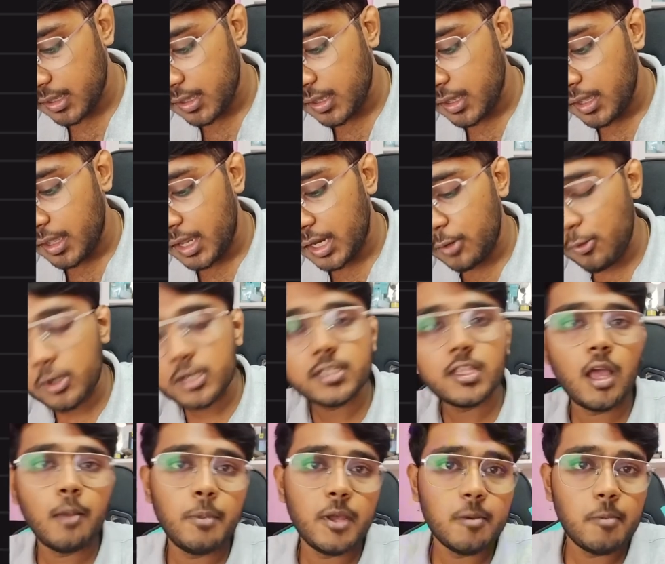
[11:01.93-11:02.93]
Now what is the
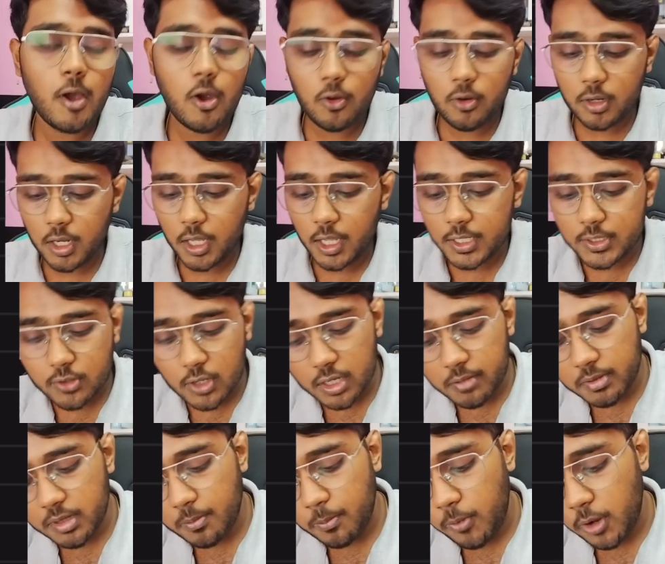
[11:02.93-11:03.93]
upper bound? It's going to be
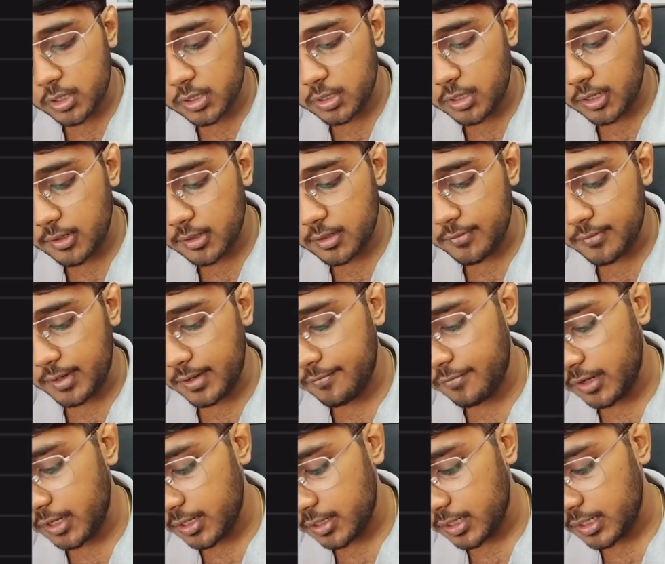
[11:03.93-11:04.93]
the positive
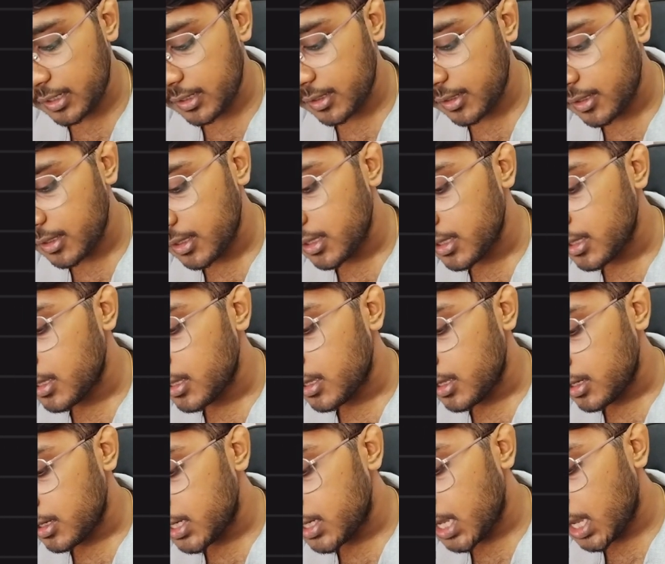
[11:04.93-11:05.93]
infinity.
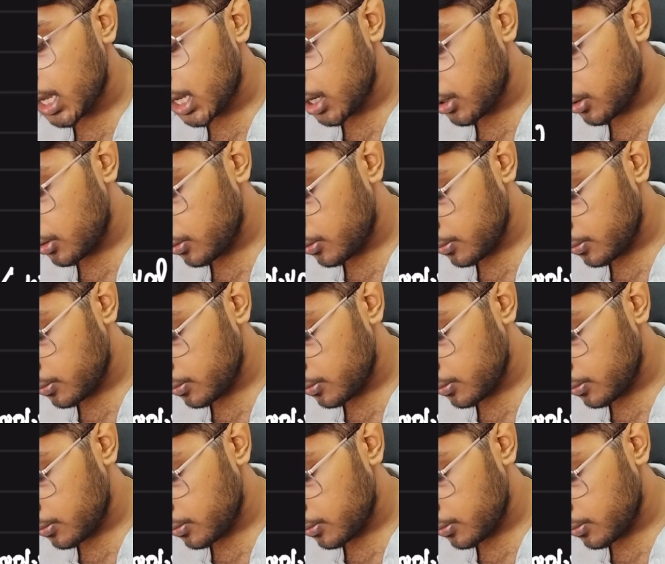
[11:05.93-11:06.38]
Now